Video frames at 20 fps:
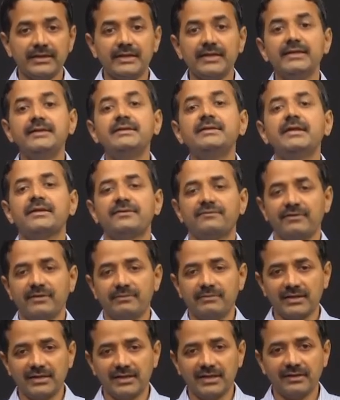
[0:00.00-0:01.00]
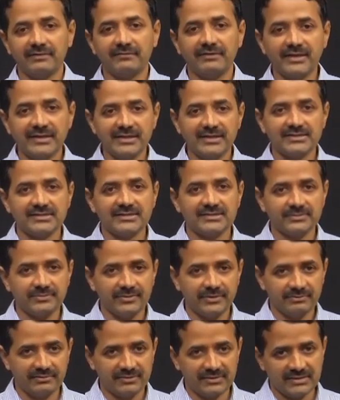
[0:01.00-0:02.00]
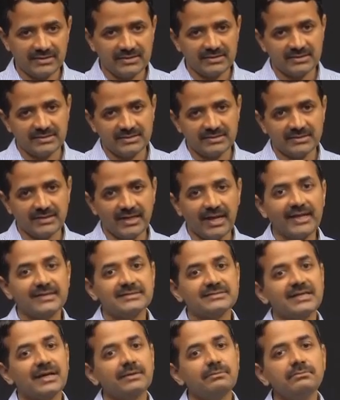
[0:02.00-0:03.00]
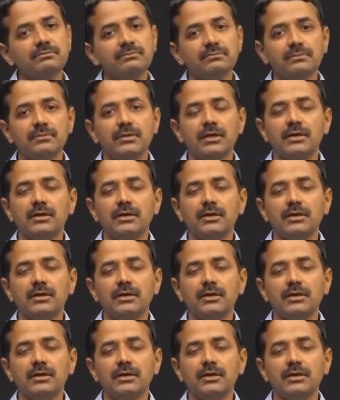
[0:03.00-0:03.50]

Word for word: interfamilial variations between these, and some